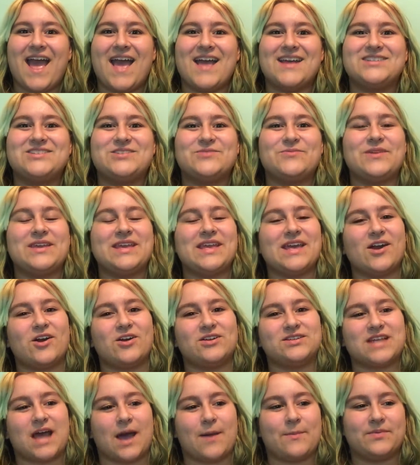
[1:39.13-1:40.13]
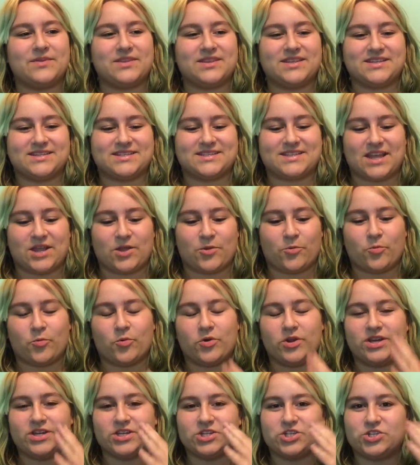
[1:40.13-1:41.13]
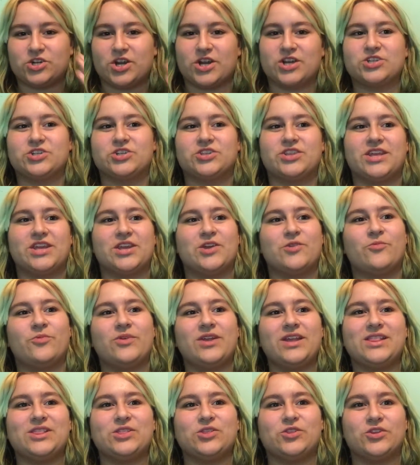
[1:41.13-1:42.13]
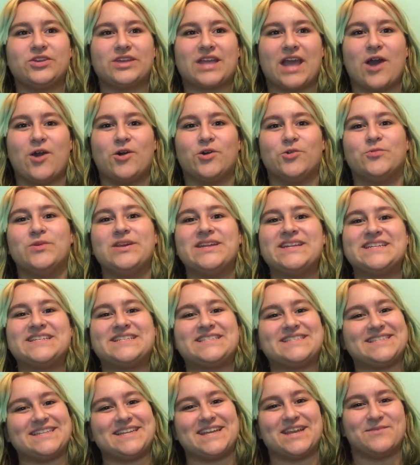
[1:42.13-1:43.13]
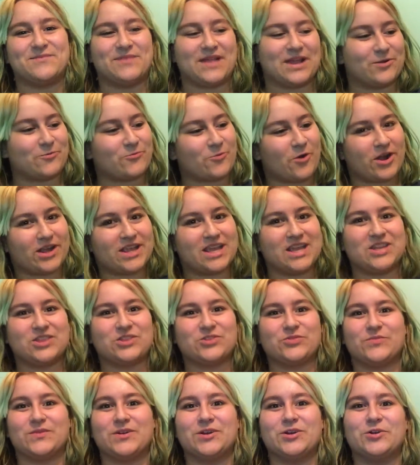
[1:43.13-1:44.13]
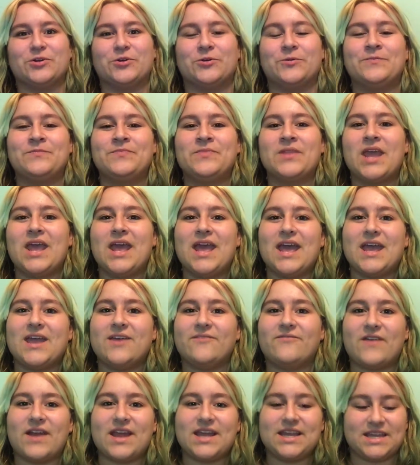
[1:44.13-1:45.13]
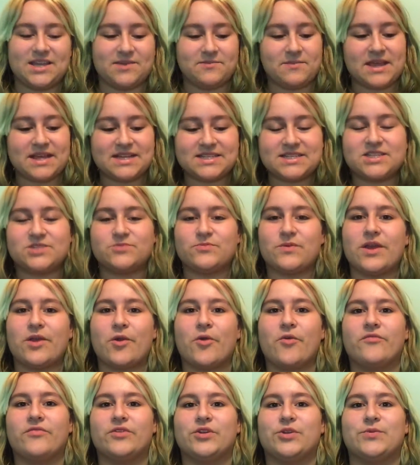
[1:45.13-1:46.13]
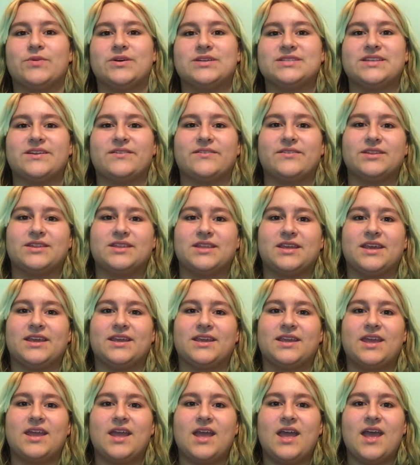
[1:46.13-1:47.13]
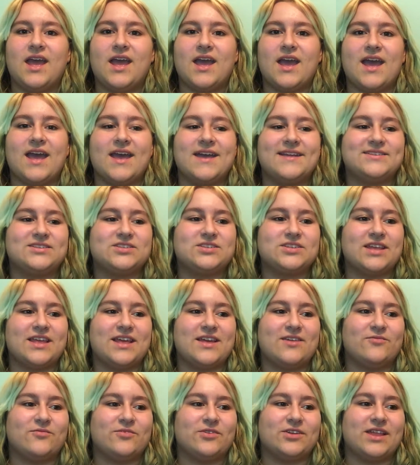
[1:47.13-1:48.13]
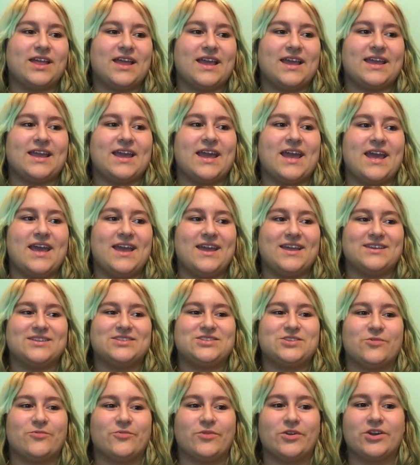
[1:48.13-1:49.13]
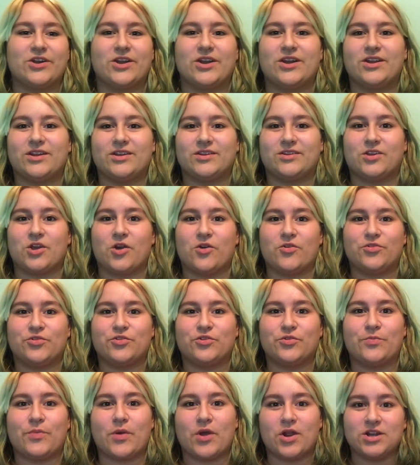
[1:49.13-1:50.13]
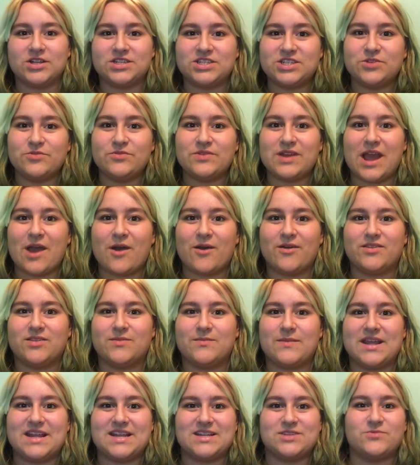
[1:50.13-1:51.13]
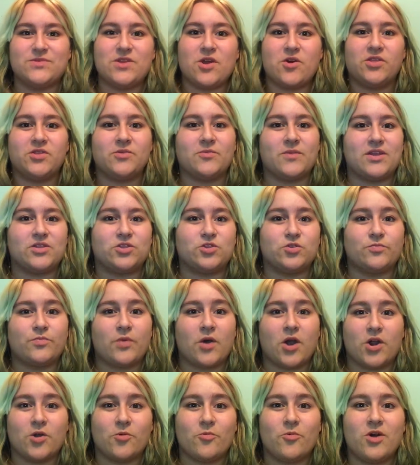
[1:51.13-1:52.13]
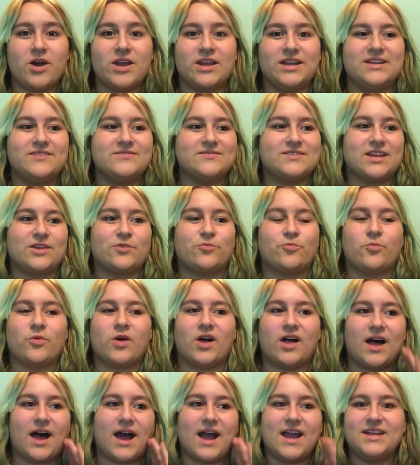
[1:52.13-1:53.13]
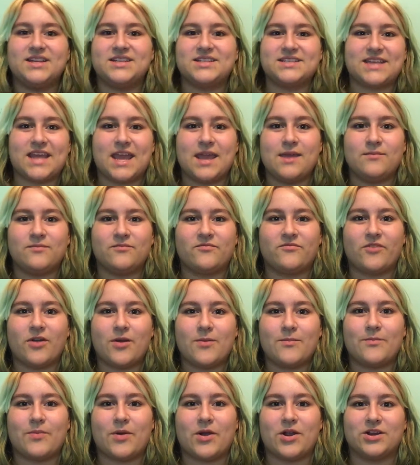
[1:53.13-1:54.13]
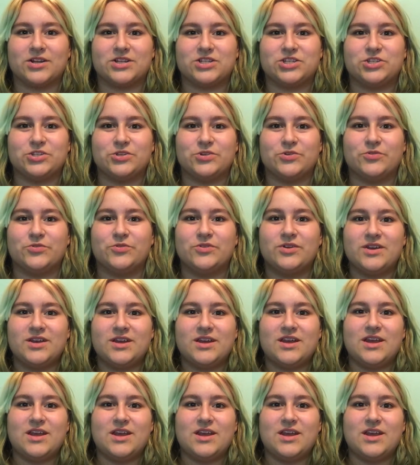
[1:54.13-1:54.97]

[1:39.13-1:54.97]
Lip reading: And so we get on top of this, like, wooden structure thing. And we look out and we just see him, like, walking through. He makes his way over to us, everything. And so then we're like, hey, so we're gonna go through part two now of the maze. We only went through part one. He was like, well, I just came from part two